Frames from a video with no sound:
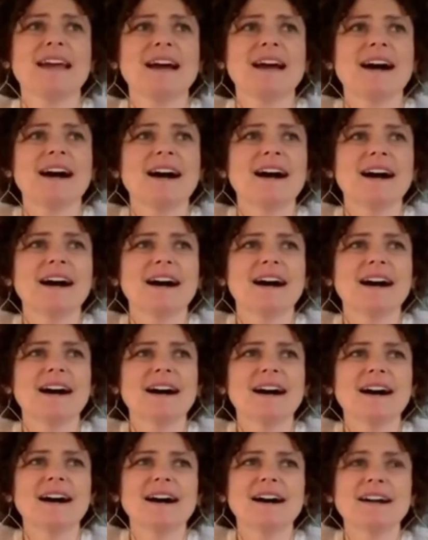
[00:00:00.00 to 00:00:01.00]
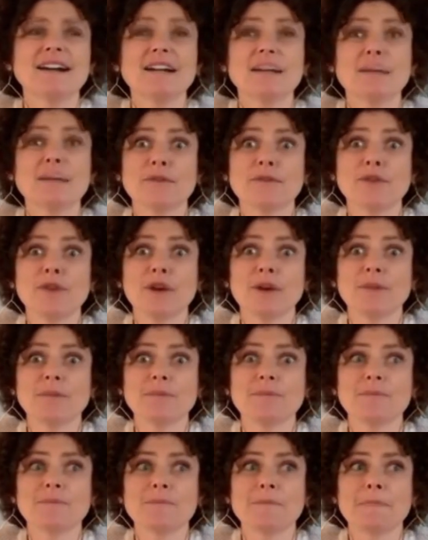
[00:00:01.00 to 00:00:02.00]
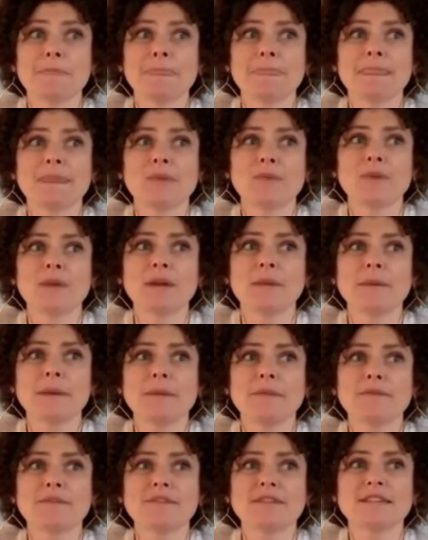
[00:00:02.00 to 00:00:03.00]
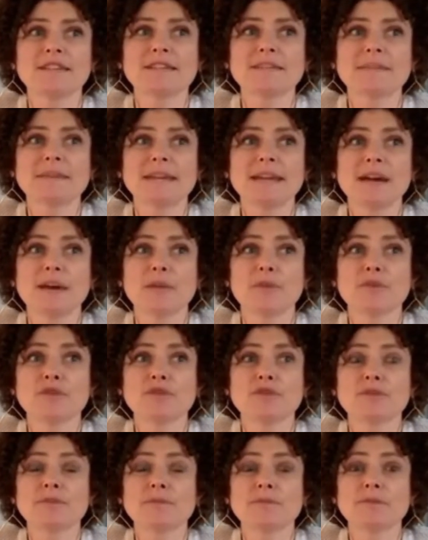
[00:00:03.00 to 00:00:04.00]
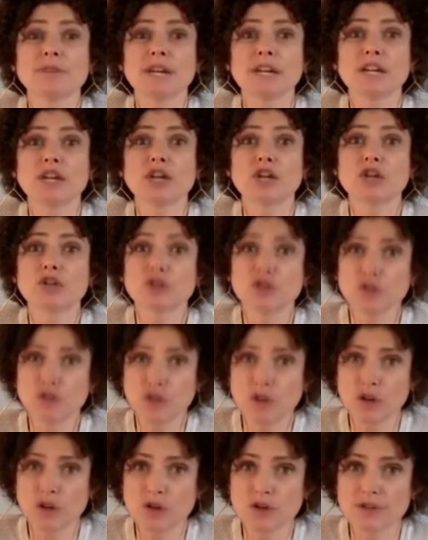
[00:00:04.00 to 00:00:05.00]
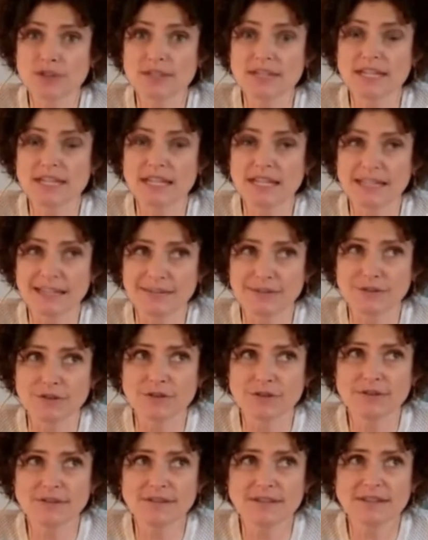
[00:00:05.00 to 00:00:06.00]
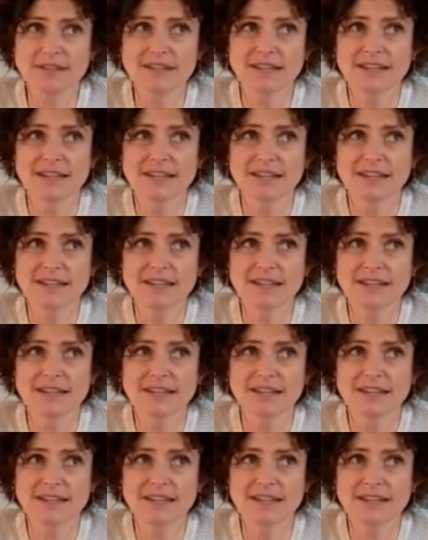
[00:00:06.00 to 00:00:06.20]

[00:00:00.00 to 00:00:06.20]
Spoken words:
Number 4, red pepper flakes may help reduce blood glucose levels.